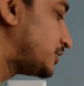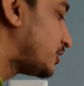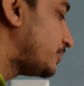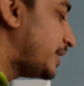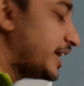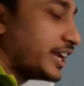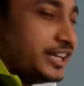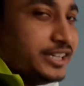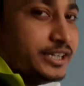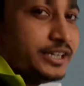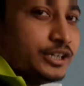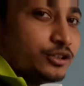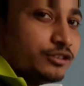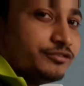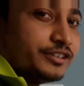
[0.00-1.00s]
It's going to be again
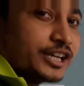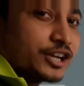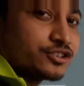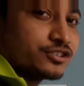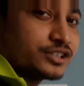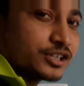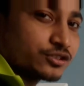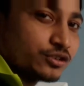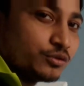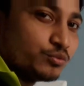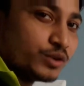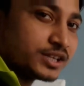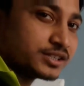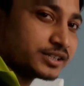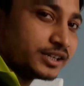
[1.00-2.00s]
E configuration, just only
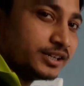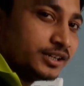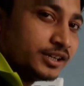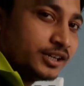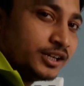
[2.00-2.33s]
one side.